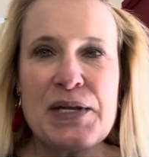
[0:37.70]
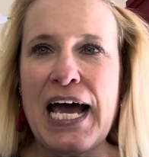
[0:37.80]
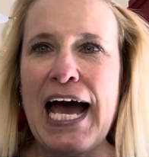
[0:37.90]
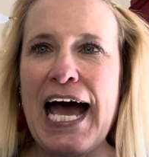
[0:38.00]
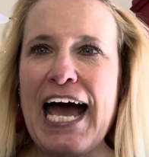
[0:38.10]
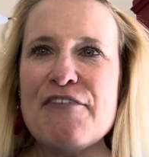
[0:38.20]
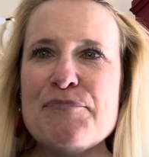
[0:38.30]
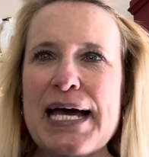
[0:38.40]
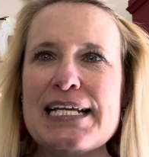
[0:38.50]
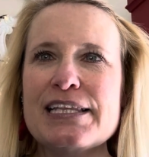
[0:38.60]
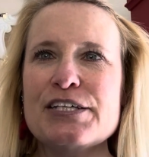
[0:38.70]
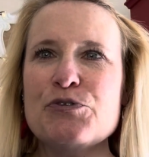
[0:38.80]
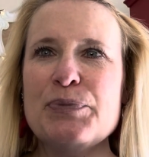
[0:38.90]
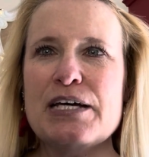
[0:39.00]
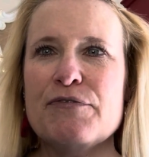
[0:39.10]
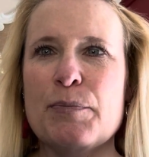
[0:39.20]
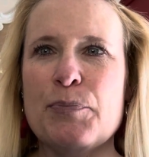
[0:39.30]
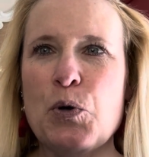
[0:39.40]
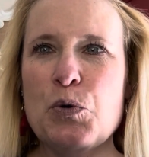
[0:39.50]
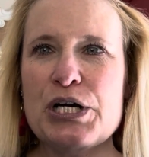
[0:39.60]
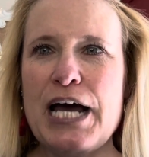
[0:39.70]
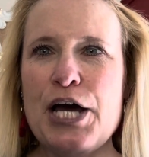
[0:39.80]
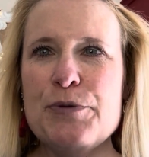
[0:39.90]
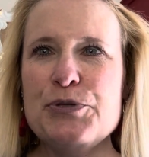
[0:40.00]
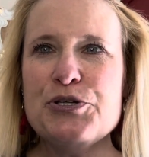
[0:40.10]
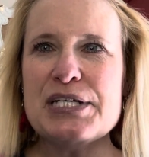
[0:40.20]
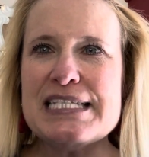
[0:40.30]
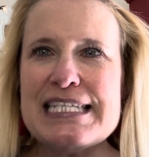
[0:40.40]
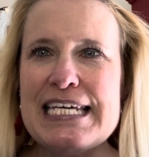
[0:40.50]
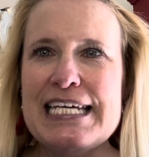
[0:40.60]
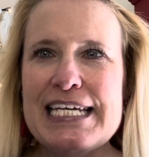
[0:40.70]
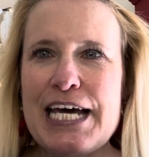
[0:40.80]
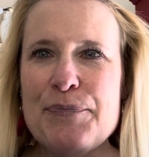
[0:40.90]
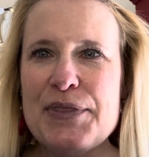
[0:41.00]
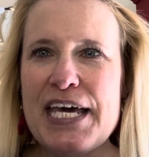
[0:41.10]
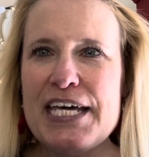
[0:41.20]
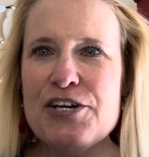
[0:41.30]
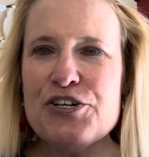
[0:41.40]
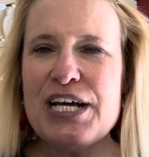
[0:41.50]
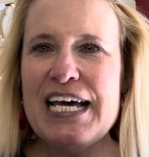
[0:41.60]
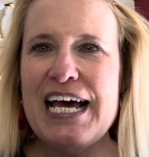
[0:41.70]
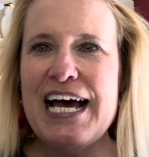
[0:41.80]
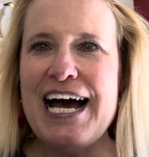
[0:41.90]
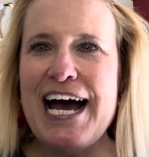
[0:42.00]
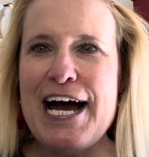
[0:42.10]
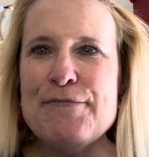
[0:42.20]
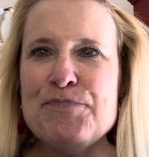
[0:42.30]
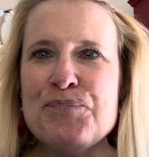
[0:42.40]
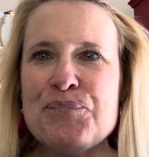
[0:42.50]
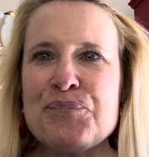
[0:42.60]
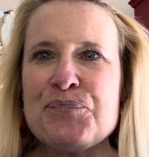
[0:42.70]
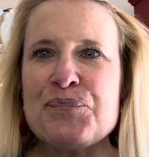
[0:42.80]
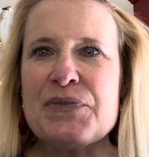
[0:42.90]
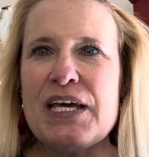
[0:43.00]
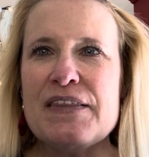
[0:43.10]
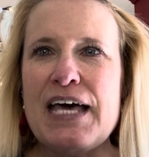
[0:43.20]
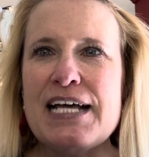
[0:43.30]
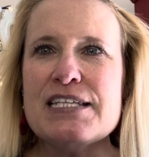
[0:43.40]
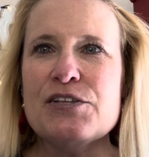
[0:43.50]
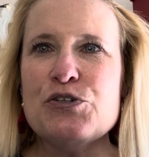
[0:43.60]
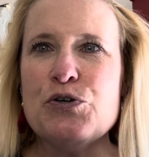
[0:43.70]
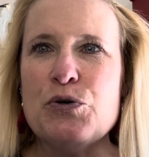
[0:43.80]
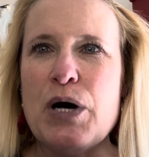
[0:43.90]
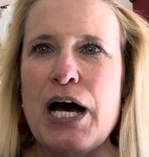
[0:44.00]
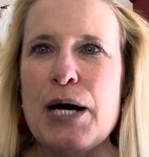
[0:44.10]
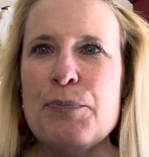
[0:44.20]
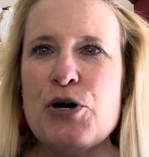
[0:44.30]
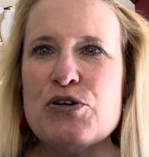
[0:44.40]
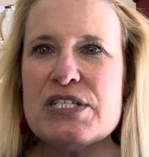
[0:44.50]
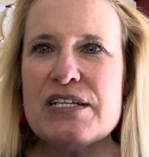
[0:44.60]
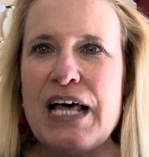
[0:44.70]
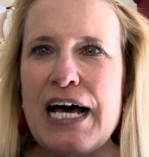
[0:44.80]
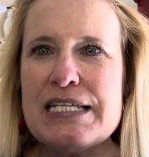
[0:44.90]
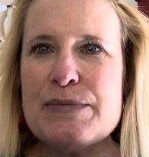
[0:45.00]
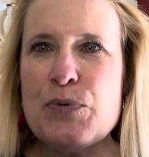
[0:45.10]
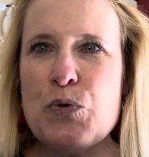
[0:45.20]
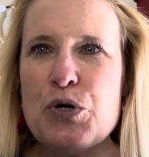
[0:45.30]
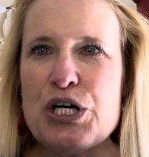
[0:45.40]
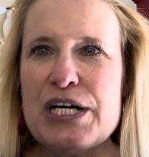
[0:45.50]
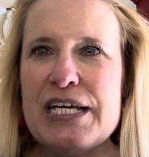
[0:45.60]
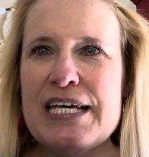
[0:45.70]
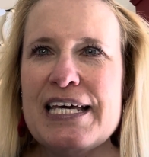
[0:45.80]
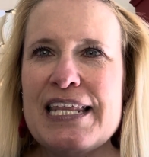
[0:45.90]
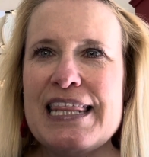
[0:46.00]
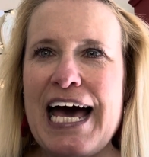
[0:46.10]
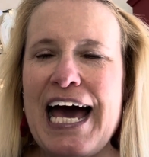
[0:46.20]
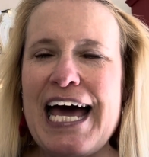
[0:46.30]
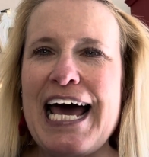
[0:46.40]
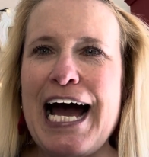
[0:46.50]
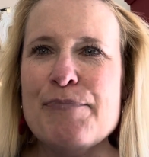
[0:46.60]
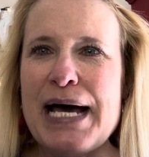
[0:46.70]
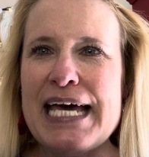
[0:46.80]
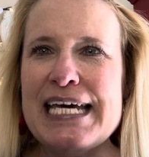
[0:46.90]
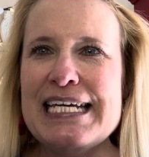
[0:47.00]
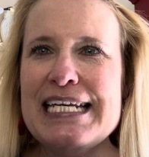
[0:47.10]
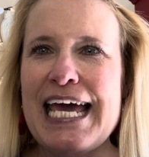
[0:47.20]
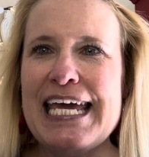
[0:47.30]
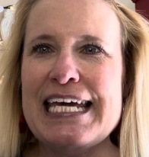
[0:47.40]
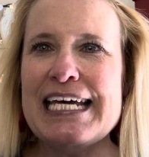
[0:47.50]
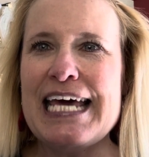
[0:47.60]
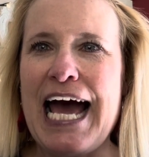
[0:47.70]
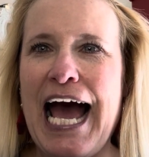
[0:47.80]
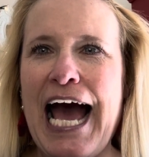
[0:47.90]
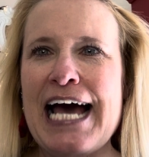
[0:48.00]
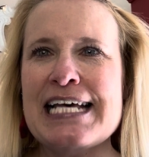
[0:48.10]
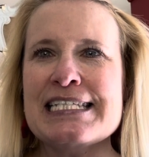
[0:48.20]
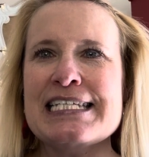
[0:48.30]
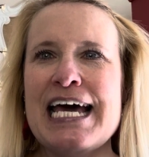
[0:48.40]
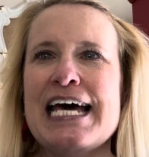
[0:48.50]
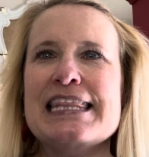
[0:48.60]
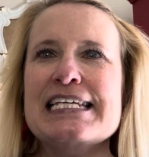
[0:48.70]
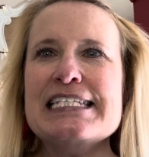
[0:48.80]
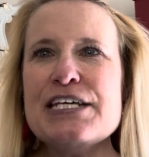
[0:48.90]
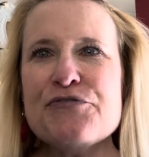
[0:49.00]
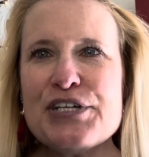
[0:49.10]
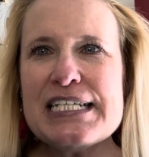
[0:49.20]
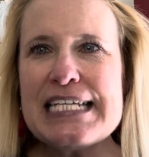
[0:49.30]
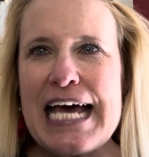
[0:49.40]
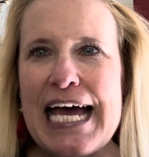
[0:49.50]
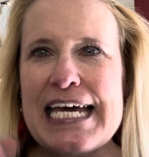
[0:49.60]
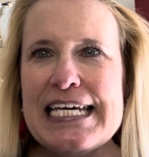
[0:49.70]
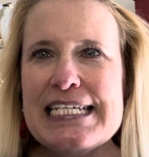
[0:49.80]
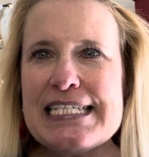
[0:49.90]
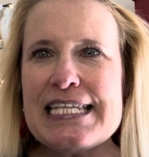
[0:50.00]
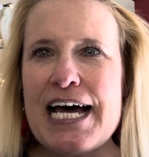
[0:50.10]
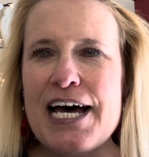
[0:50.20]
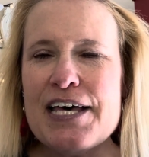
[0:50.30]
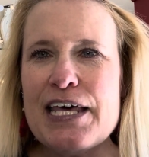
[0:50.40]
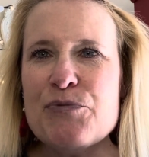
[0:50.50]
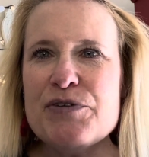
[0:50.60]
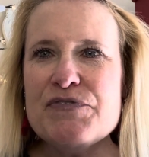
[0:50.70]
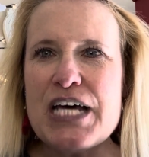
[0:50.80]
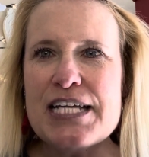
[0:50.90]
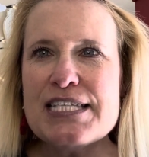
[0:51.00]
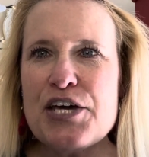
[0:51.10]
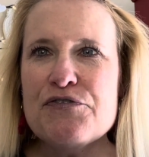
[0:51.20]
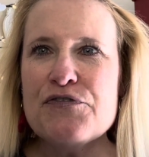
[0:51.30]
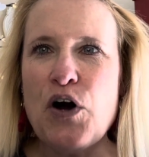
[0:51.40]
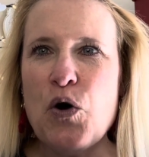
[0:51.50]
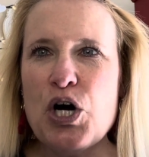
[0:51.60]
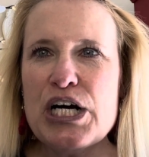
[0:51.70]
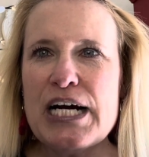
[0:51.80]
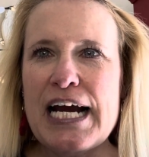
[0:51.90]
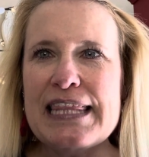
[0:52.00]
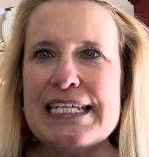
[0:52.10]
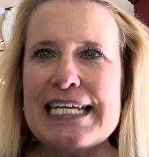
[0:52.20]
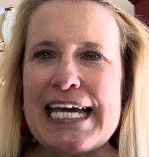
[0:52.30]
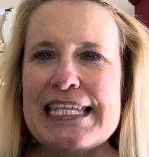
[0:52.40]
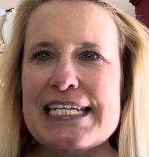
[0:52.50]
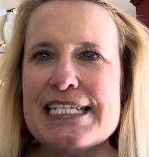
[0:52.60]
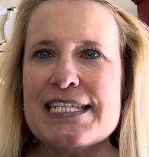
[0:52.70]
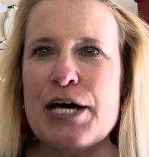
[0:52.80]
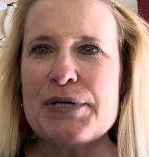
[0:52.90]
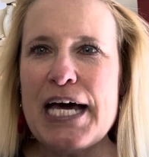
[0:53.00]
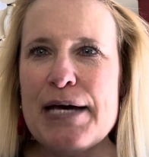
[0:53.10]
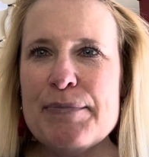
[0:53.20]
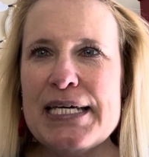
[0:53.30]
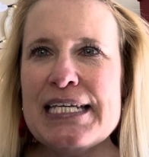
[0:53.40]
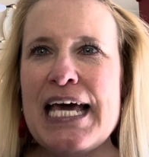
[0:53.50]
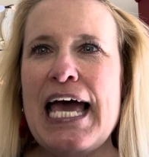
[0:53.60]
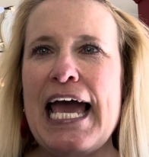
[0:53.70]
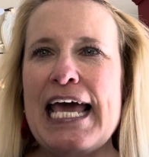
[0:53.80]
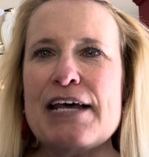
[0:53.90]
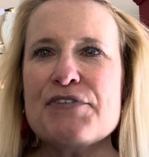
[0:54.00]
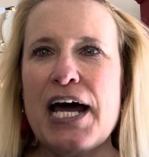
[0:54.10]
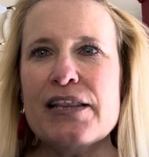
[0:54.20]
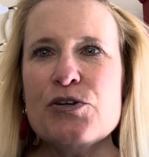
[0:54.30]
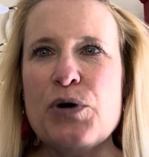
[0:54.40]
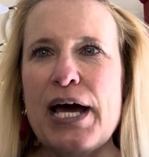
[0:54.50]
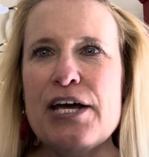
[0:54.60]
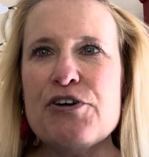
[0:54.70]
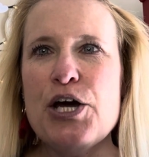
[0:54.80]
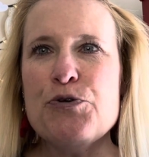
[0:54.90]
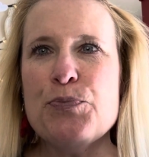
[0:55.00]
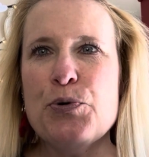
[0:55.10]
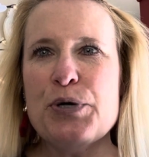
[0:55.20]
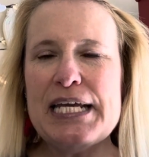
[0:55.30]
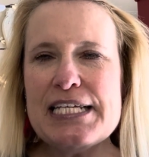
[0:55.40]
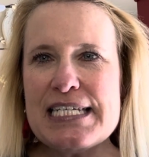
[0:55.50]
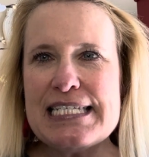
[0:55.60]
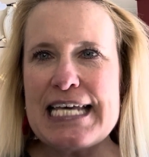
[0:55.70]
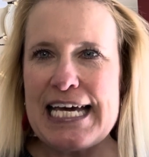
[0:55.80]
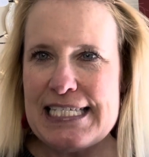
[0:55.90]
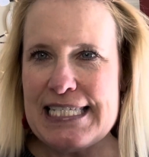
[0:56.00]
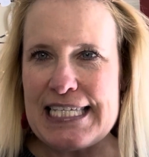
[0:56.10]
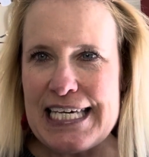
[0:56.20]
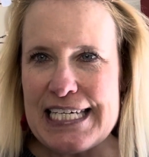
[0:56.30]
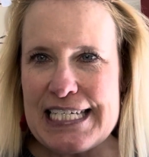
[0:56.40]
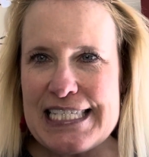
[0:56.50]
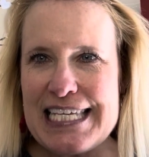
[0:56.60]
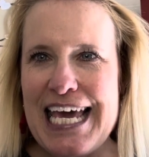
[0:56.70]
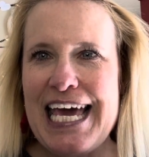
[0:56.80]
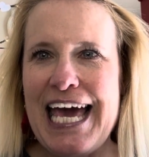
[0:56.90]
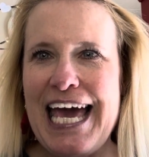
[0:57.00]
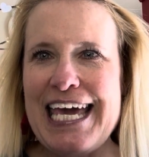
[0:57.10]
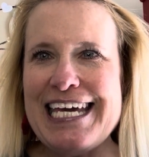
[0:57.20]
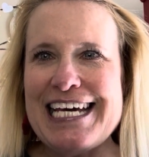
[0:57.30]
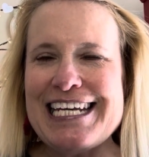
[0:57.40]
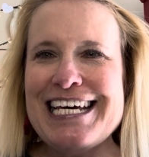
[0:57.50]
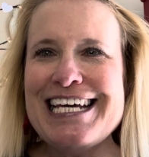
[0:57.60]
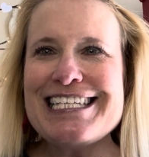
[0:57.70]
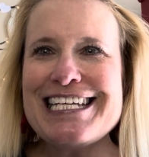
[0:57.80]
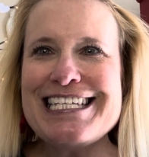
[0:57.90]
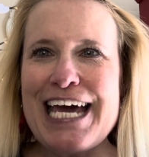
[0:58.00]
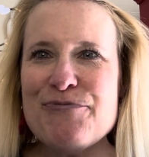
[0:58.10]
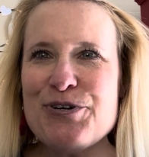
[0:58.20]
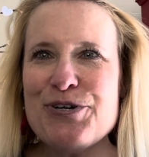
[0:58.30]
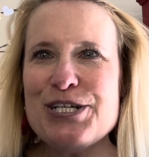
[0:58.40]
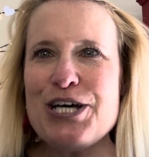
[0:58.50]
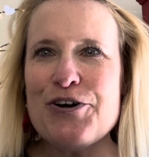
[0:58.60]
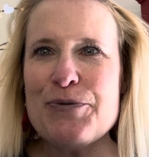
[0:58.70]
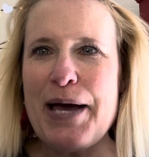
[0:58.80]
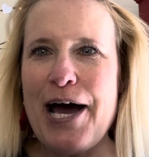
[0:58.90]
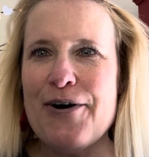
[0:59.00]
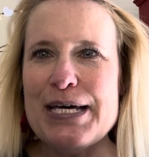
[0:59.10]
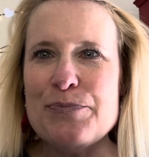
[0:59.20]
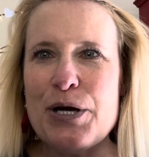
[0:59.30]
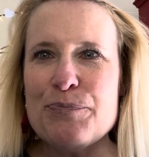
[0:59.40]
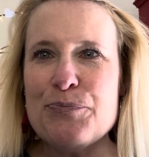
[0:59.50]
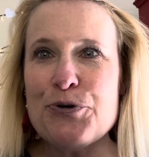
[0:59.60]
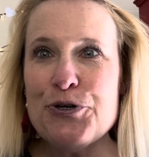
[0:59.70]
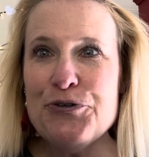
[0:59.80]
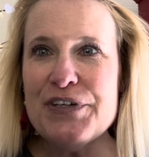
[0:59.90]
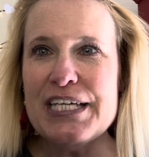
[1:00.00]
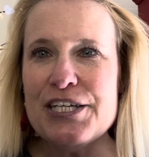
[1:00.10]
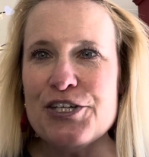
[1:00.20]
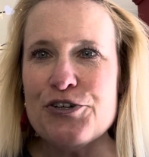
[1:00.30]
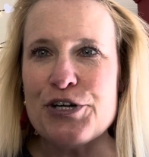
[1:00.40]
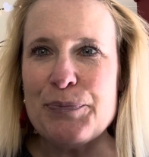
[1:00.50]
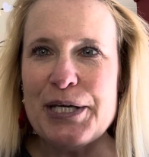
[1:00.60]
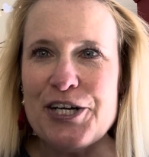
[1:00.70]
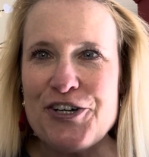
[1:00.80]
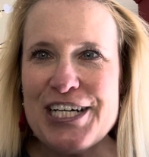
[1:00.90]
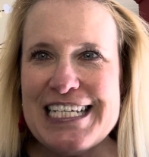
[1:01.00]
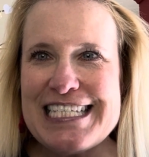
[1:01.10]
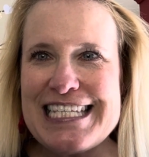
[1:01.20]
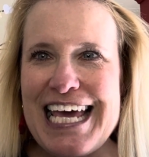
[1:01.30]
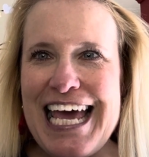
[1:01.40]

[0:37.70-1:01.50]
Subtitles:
I have made a little bit of a board. I hope you can see it up there. That's a little personalized board that I made, and it has the different days that we've done so far and the day that is upcoming. And I've got a little arrow pointing to day 6. And today we're going to talk about improving your appearance.